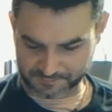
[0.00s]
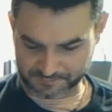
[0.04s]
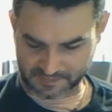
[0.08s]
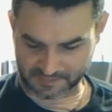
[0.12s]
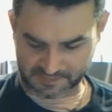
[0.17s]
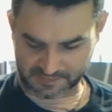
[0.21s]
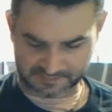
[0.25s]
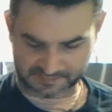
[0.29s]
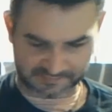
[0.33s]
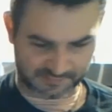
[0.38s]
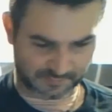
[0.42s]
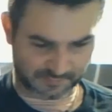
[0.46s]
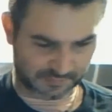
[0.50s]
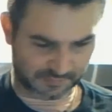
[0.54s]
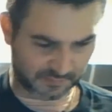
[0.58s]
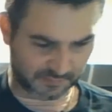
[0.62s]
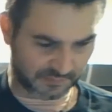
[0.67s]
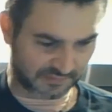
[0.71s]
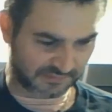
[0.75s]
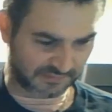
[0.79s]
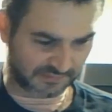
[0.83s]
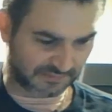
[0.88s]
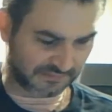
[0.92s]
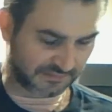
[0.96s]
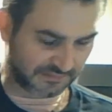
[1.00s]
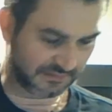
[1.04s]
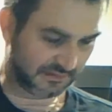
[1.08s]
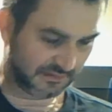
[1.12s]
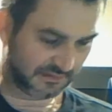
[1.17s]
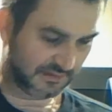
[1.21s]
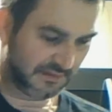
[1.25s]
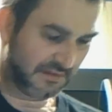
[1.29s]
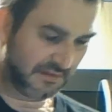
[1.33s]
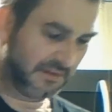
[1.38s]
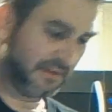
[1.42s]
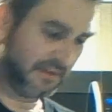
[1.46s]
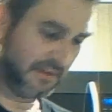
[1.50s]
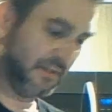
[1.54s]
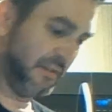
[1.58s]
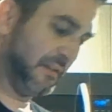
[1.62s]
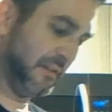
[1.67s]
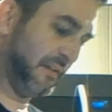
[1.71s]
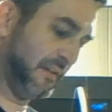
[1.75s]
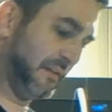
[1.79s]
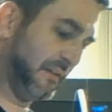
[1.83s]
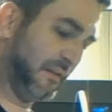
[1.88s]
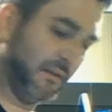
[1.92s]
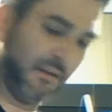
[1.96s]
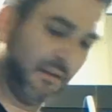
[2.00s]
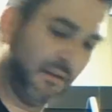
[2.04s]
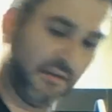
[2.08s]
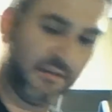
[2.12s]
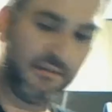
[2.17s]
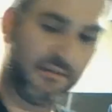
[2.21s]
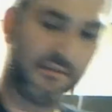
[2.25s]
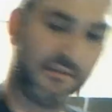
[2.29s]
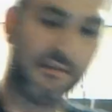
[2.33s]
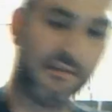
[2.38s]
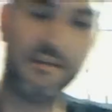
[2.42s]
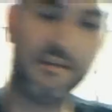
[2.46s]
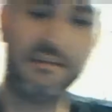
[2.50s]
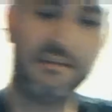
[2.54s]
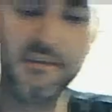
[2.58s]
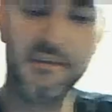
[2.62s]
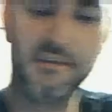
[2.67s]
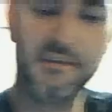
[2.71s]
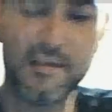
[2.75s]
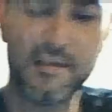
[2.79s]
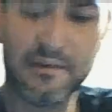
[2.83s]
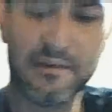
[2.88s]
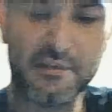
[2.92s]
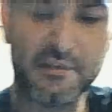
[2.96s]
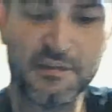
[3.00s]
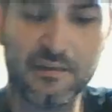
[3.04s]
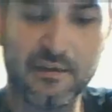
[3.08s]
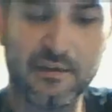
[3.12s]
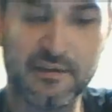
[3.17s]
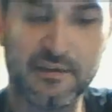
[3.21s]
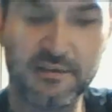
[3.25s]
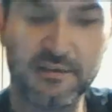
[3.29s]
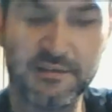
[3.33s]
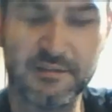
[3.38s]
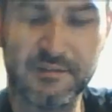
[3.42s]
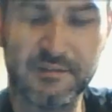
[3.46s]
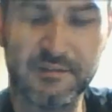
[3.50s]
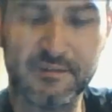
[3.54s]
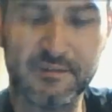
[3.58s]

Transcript: I see what it is. Okay, so let's knock this.